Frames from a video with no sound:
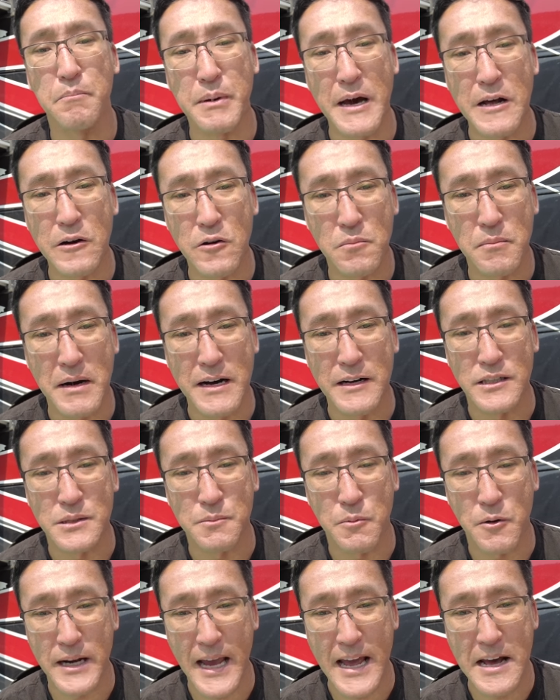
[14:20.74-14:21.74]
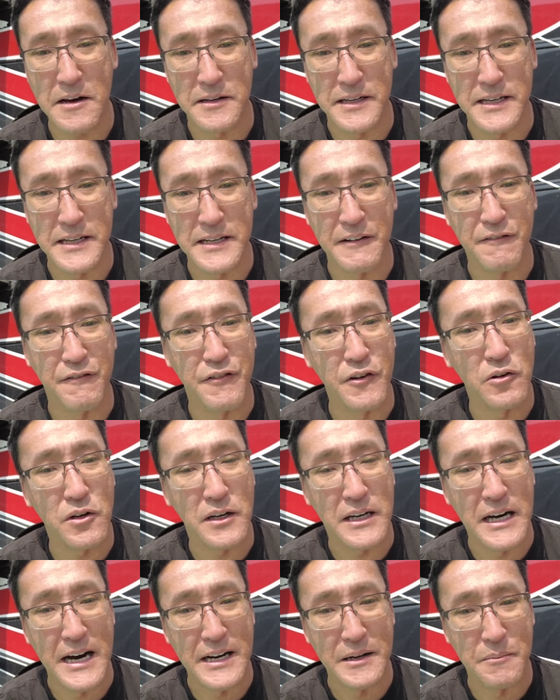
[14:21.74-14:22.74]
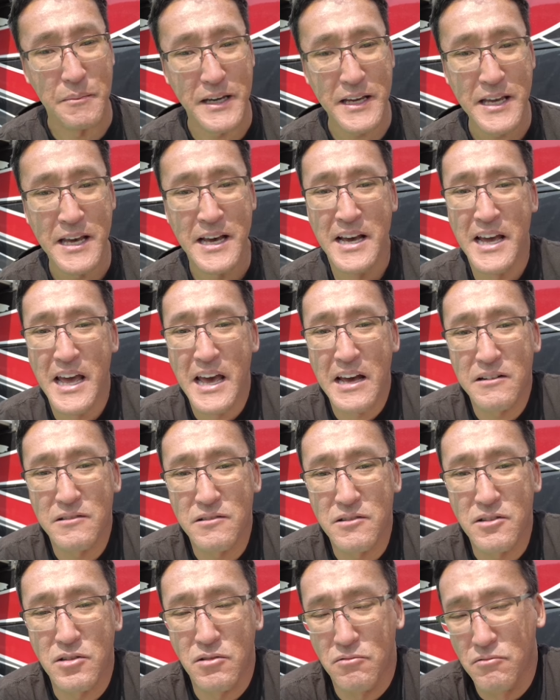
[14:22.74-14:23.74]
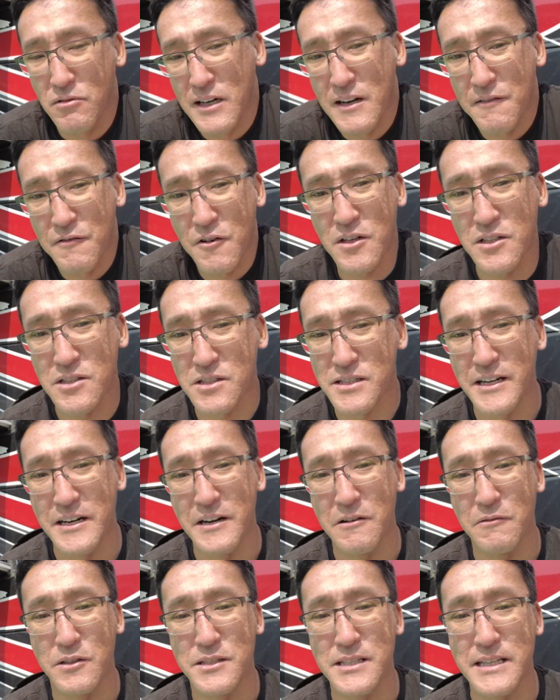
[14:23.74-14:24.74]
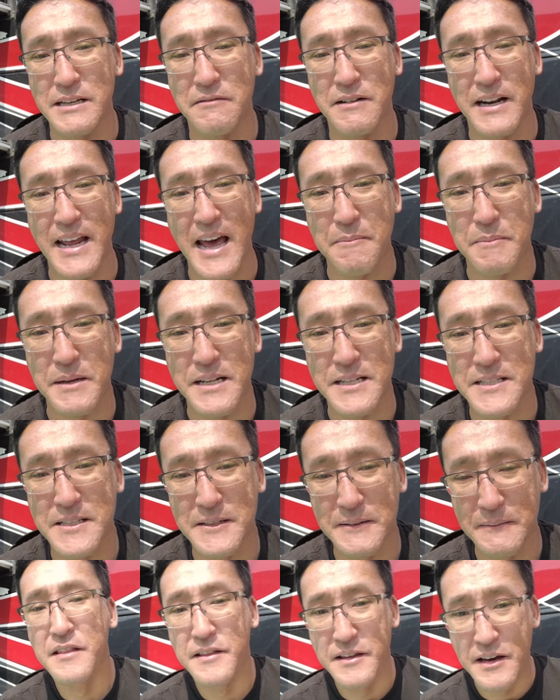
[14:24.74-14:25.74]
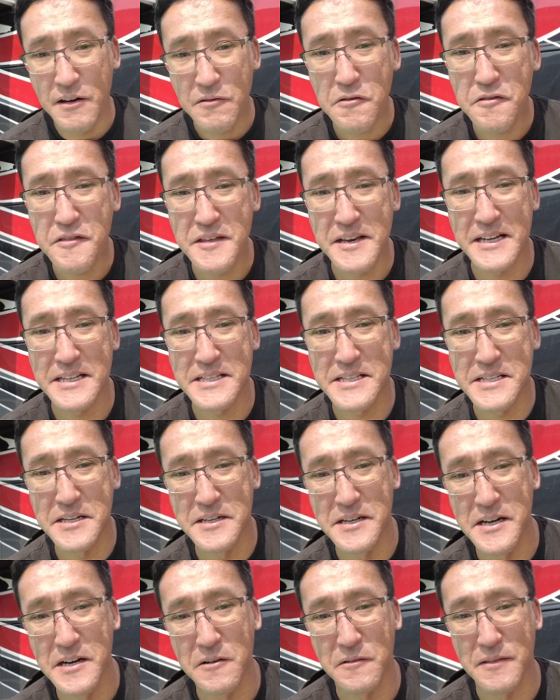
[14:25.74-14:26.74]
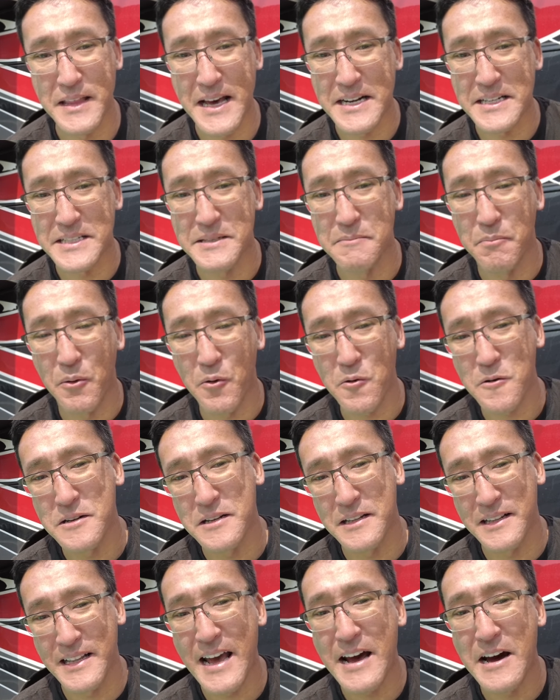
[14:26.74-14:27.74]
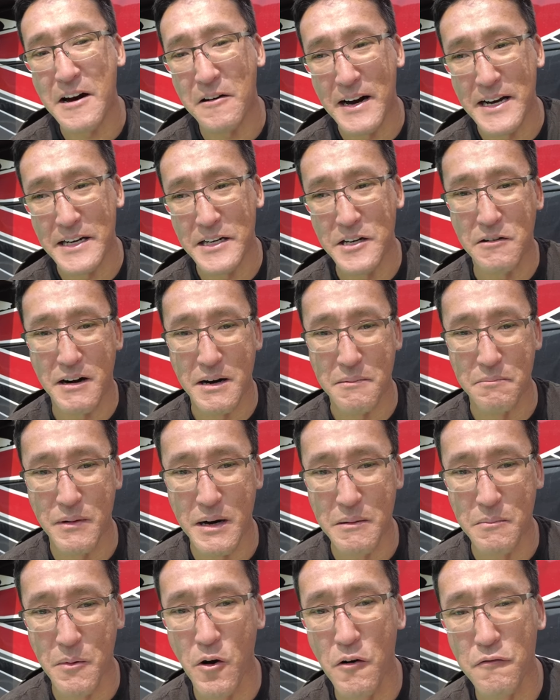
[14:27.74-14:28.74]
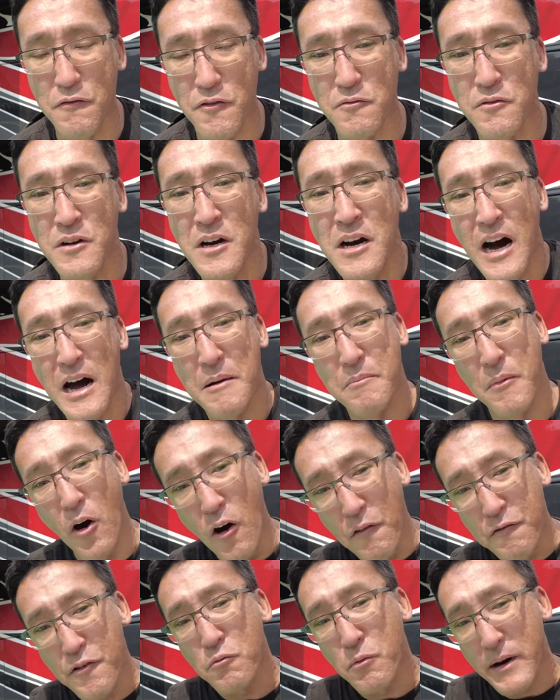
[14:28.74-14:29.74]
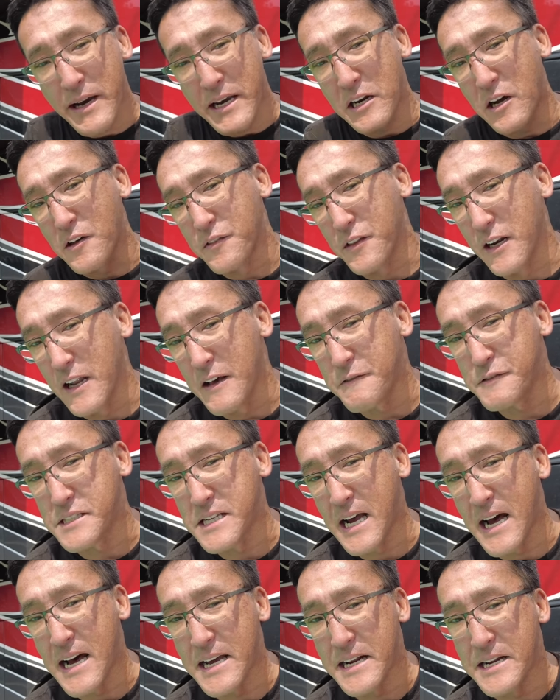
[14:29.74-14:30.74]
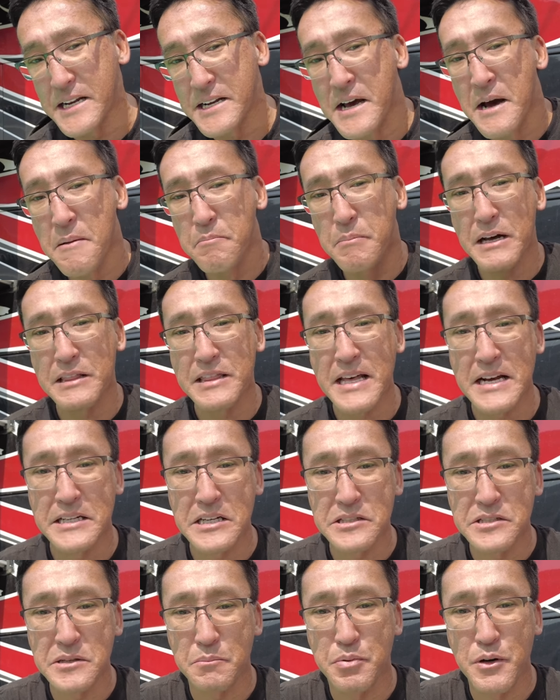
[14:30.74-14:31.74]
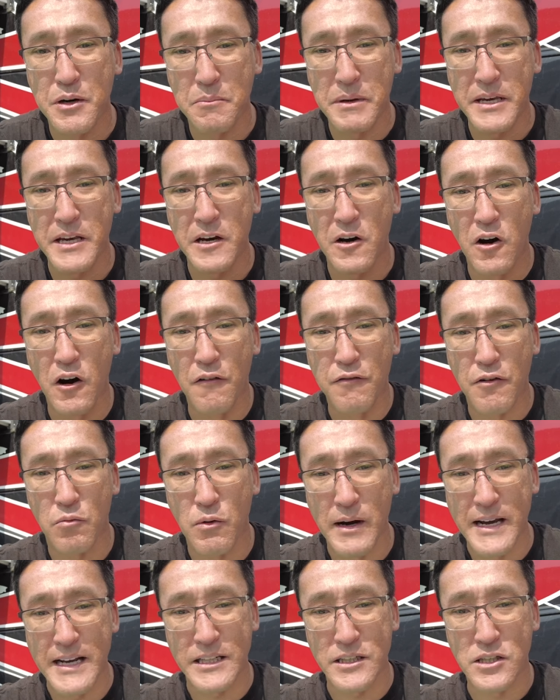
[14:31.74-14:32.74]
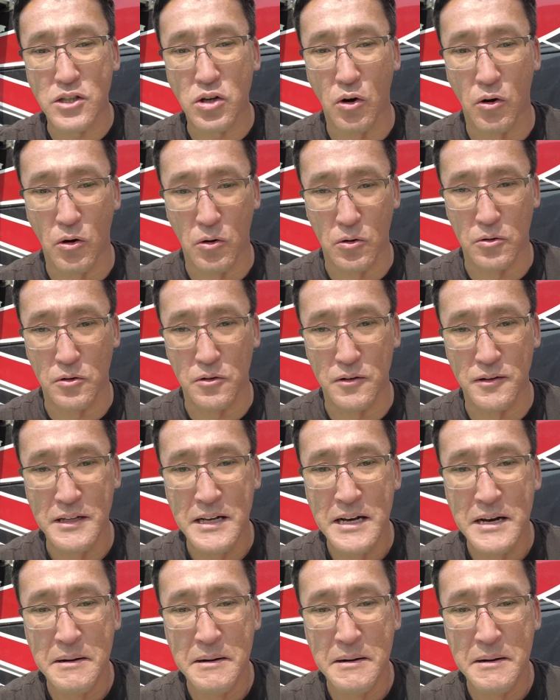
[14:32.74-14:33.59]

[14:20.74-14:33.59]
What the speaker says: better miles per gallon and fuel economy, and whatever else, we'll see what happens. The other thing is to know that it's important now. I know I'm overweight on the left side, but that doesn't put me overweight total.